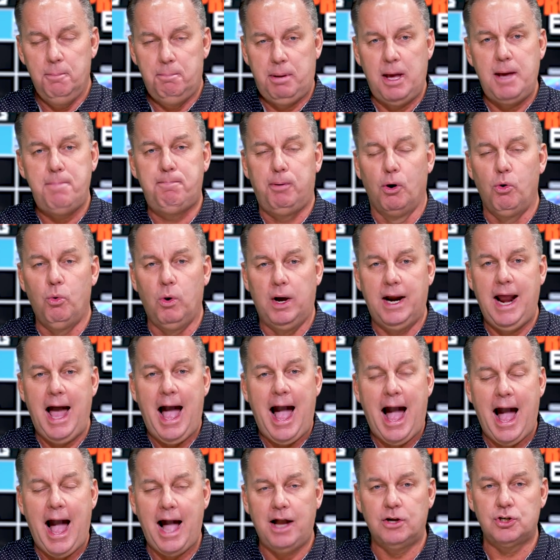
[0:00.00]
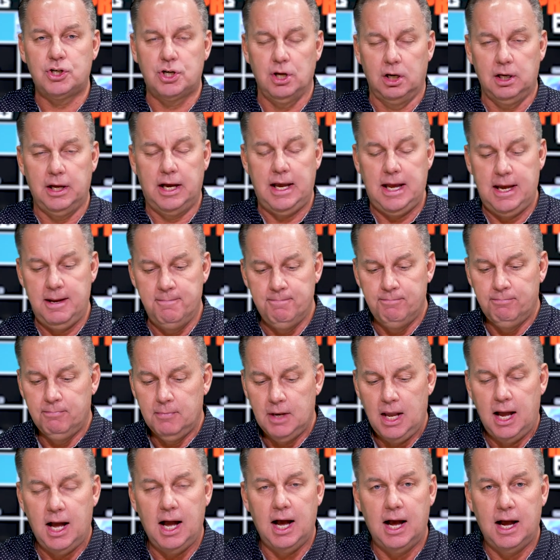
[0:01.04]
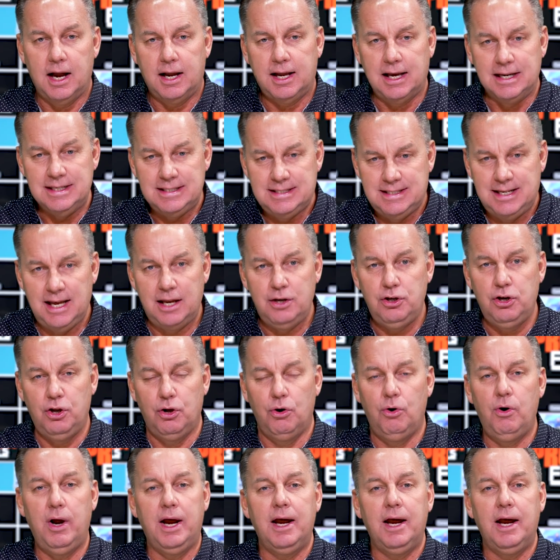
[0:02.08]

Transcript: people would actually continue